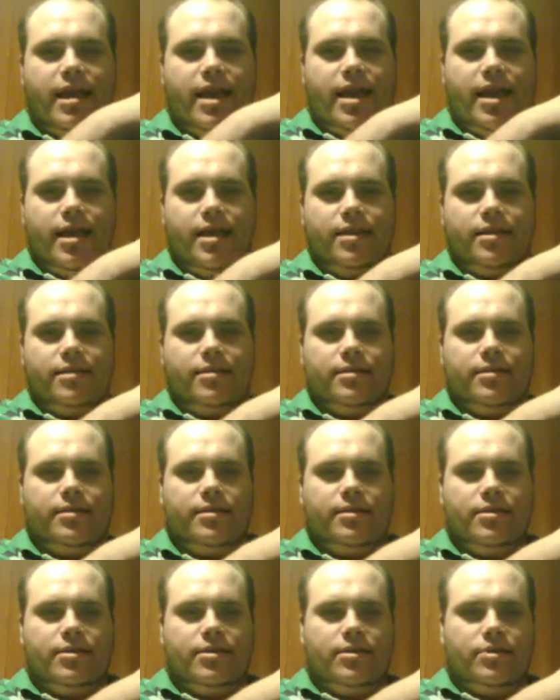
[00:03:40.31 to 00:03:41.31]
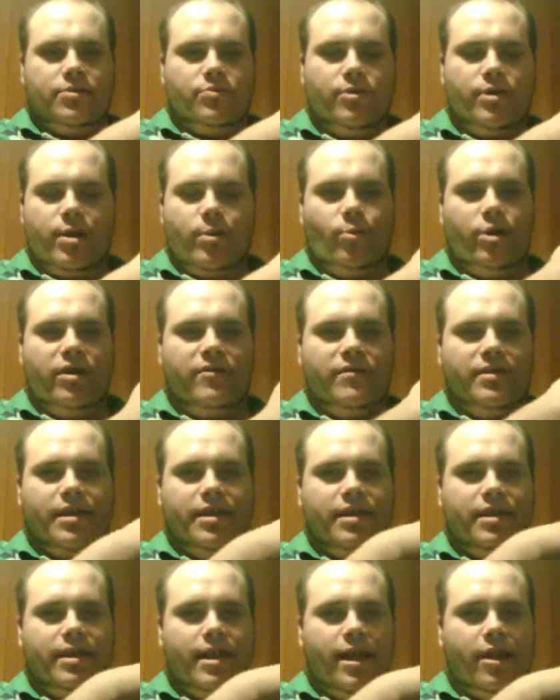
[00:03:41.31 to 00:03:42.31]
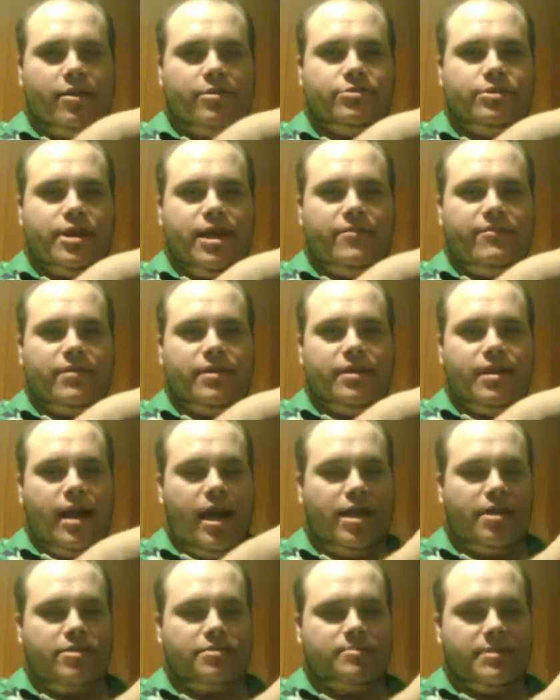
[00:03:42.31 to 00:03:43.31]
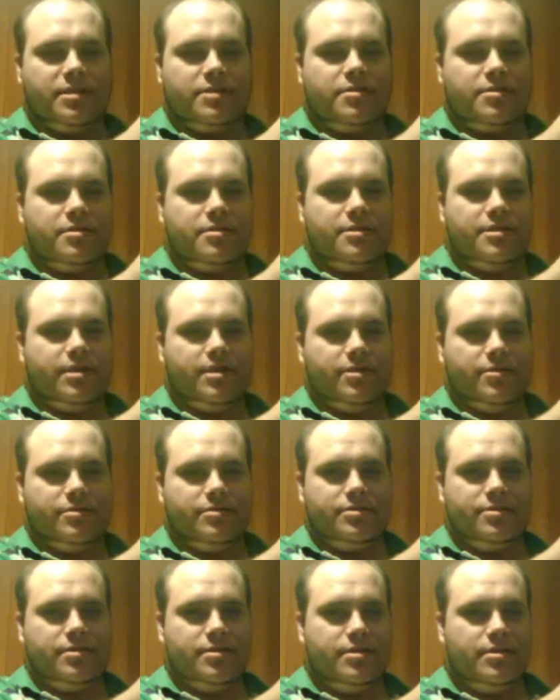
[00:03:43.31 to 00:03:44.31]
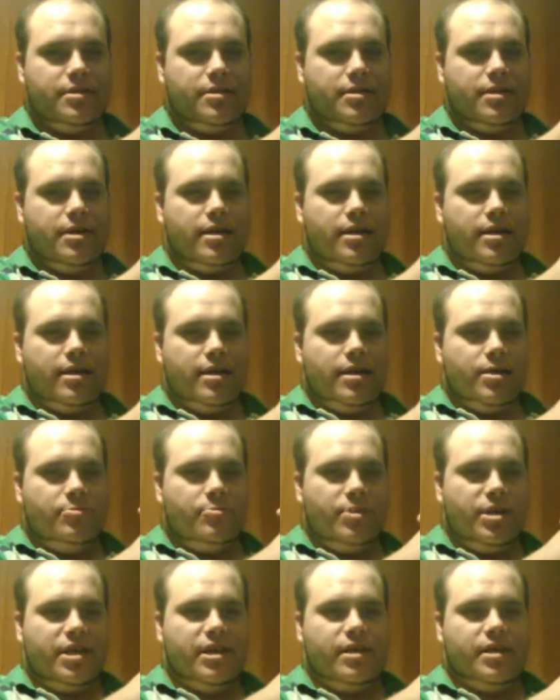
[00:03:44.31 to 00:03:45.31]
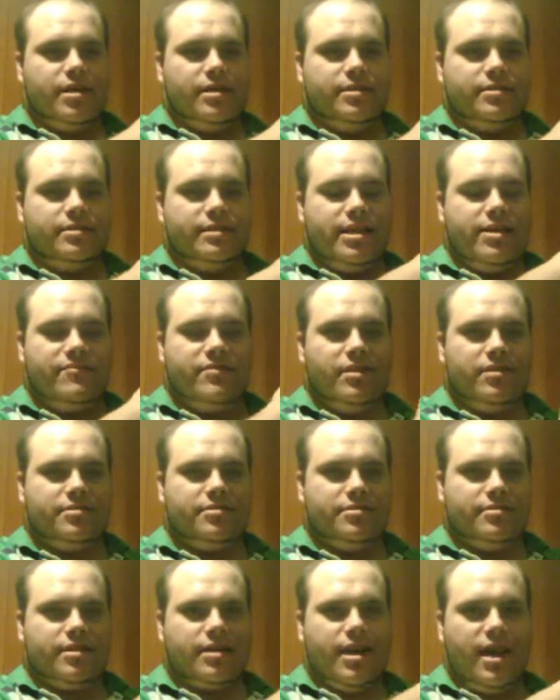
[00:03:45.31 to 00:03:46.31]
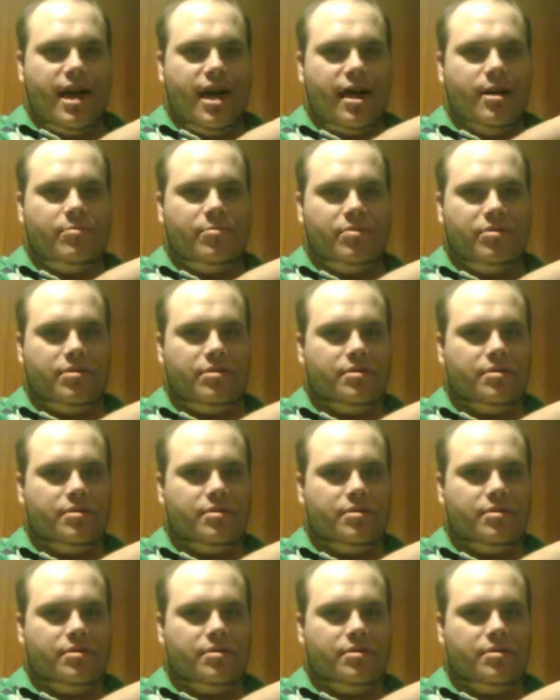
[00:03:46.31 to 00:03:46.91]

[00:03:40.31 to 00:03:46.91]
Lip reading: and when I'm weaving in and out of traffic, I use my turn signals, because if there's a cop,